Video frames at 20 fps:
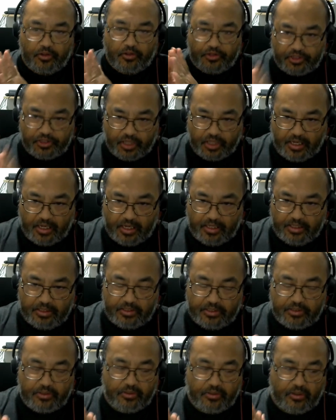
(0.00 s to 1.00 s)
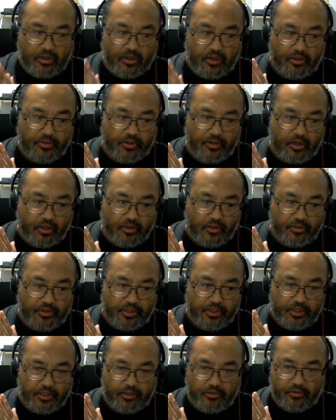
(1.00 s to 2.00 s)
science, all
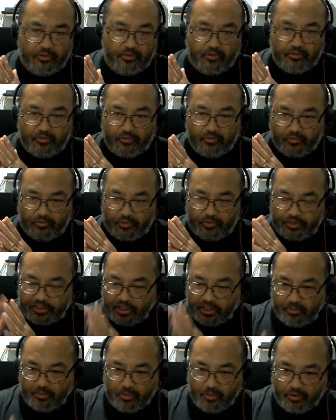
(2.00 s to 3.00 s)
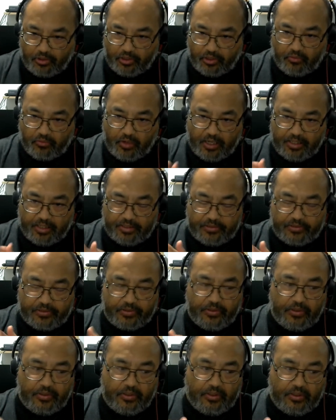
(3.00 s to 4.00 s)
the ceremonial
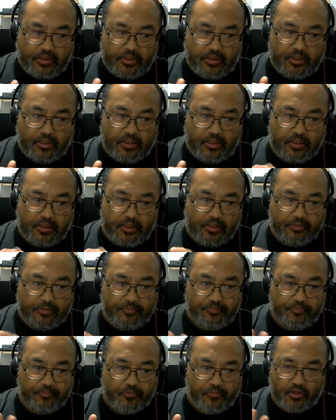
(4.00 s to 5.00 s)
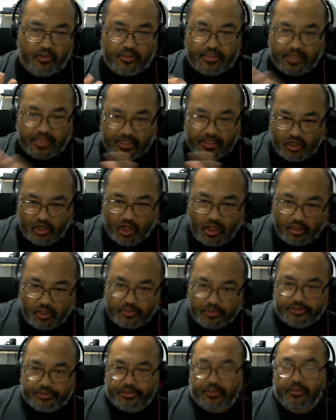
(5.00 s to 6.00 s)
rites, uh, all the
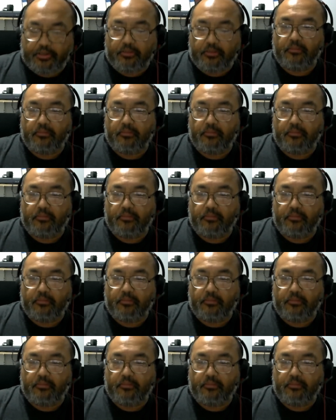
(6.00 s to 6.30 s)
technology